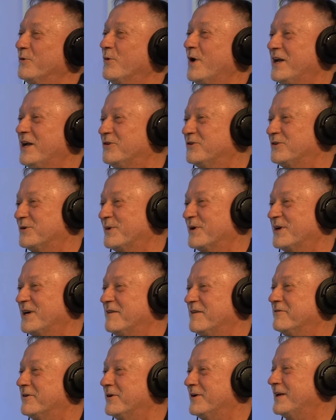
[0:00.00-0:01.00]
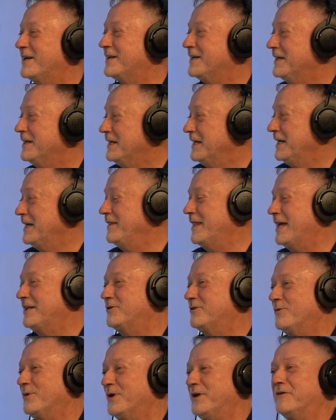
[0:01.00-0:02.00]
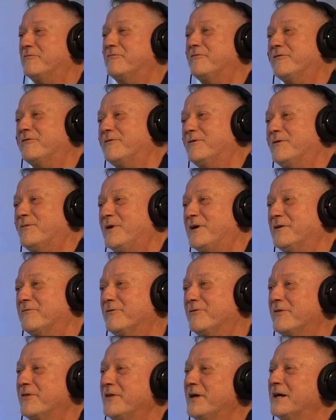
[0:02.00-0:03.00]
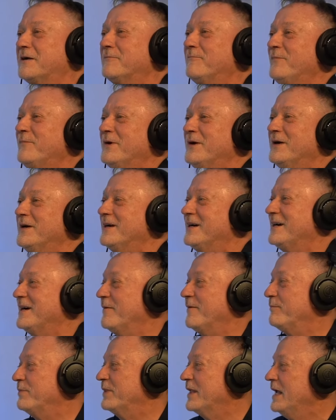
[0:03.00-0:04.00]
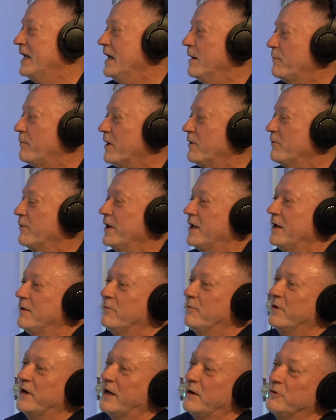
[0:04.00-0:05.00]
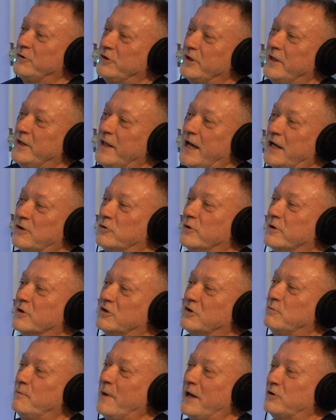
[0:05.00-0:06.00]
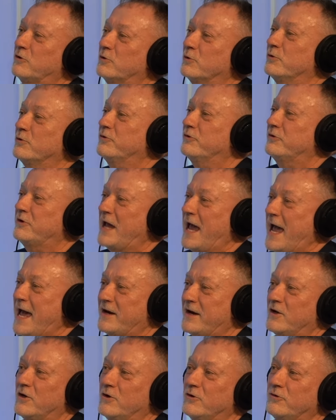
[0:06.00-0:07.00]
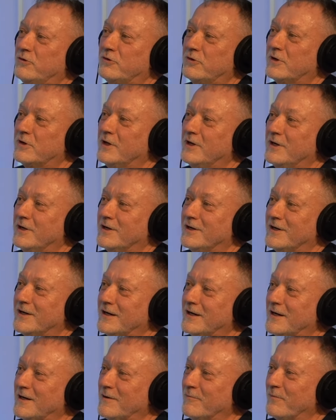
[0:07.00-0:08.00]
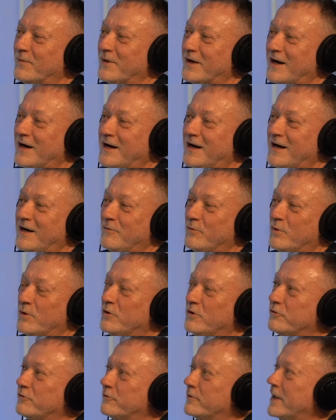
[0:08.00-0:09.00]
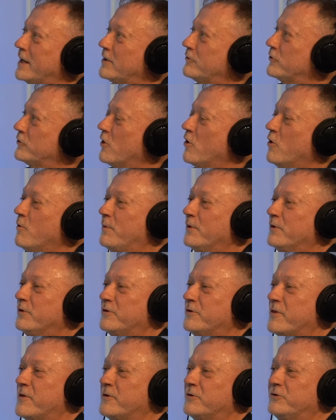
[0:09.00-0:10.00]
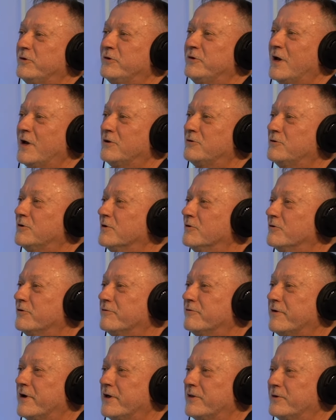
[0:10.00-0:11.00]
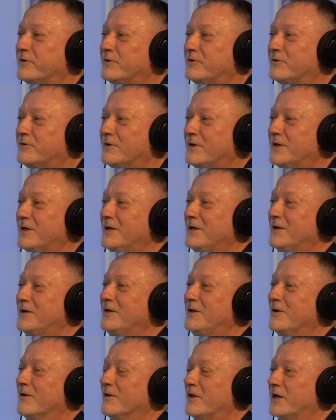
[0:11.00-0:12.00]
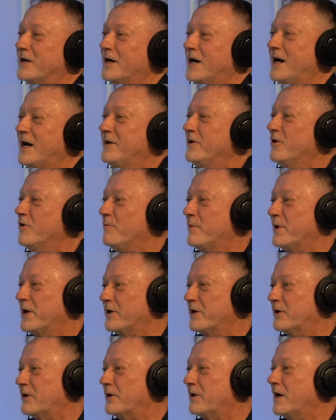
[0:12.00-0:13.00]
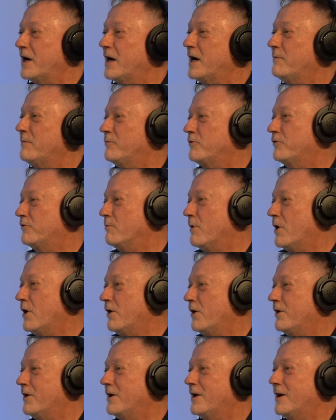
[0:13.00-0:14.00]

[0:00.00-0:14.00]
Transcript: ways to recover, and, right, right. and that's a wonderful, wonderful thing. Yeah. Um, but what, uh, when I was in that sort of special status, um, I was less open to the suggestions of others. You know, like I know better, I'm smart,